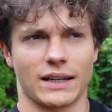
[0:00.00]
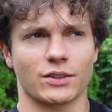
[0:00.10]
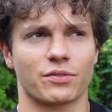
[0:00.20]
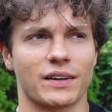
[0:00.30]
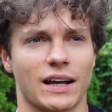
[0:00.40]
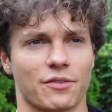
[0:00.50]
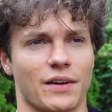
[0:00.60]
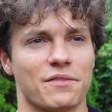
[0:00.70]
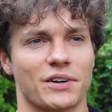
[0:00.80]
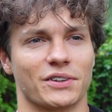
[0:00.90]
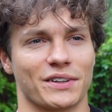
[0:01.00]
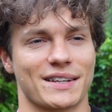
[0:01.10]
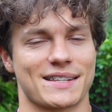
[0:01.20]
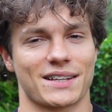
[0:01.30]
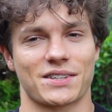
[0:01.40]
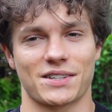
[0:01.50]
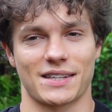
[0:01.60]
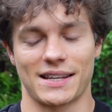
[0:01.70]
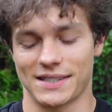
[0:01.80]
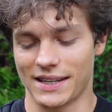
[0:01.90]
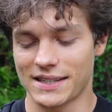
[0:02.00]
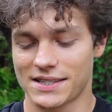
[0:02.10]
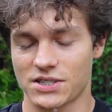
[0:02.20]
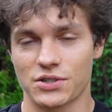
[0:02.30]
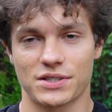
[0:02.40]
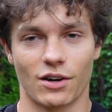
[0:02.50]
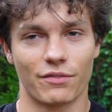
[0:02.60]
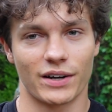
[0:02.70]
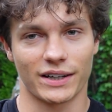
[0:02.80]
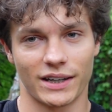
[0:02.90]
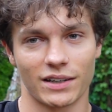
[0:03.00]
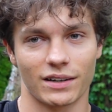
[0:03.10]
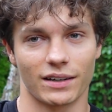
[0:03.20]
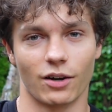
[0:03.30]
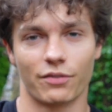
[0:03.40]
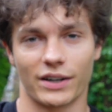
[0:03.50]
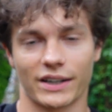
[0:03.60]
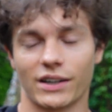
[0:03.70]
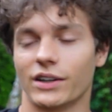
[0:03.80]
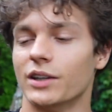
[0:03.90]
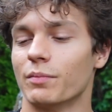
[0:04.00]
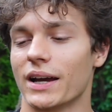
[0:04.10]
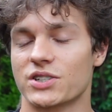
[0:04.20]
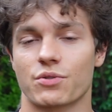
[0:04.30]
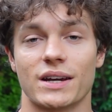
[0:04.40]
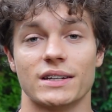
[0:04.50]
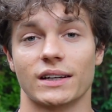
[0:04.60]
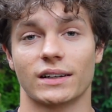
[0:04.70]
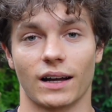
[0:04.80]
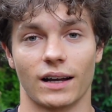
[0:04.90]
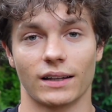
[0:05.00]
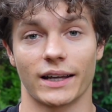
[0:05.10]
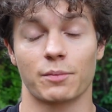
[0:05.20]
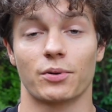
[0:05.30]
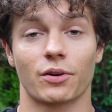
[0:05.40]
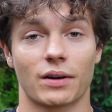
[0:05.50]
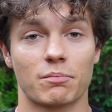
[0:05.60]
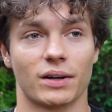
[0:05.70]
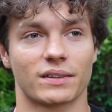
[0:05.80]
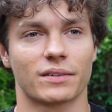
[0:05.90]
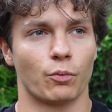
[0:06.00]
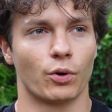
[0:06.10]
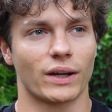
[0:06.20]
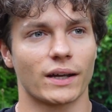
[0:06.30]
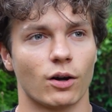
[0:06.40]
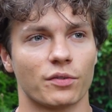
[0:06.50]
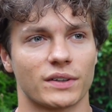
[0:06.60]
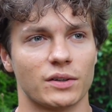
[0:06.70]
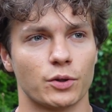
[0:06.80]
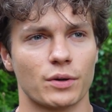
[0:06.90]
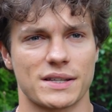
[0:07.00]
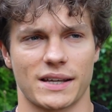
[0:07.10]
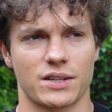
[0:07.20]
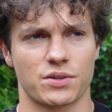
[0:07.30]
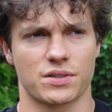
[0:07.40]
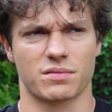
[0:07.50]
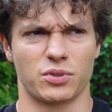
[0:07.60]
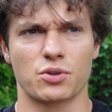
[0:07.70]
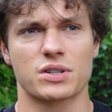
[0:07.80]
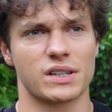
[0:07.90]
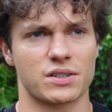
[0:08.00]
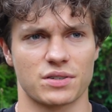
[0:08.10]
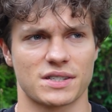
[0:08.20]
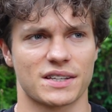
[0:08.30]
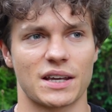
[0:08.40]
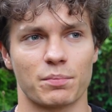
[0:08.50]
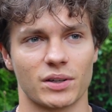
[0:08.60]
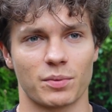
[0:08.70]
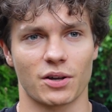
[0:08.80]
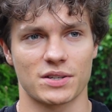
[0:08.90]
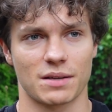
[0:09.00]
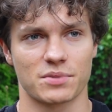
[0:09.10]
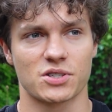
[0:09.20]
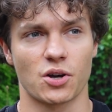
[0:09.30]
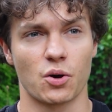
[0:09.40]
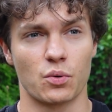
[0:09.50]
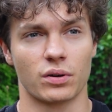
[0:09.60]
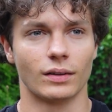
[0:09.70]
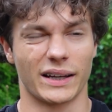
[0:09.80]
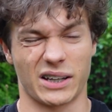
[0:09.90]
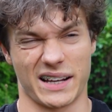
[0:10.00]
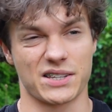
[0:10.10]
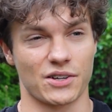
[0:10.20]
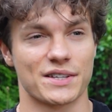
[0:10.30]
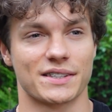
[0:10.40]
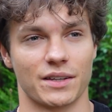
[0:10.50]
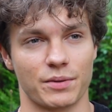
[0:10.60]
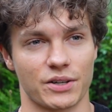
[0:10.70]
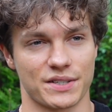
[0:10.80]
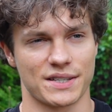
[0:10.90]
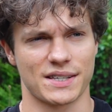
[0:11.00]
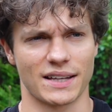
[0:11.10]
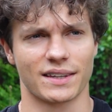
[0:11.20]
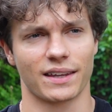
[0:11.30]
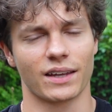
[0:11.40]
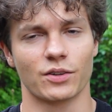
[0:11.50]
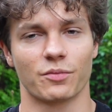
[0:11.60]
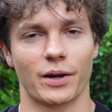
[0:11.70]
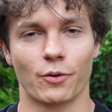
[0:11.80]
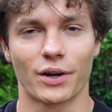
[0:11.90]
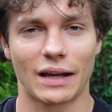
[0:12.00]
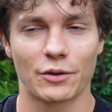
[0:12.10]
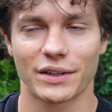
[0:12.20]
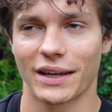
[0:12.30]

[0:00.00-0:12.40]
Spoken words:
think I've ever done this exercise. It's just over here in my training like program. But what I often do is I usually just skip it because I'm so like exhausted because it's at the end of my workout and